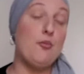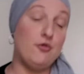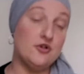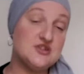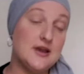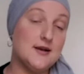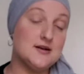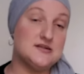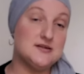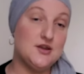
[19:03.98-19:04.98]

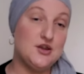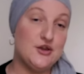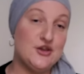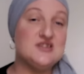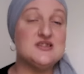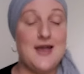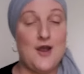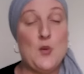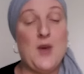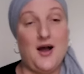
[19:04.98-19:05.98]
project to
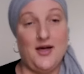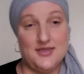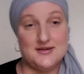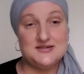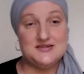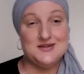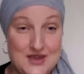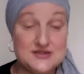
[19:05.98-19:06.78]
help others.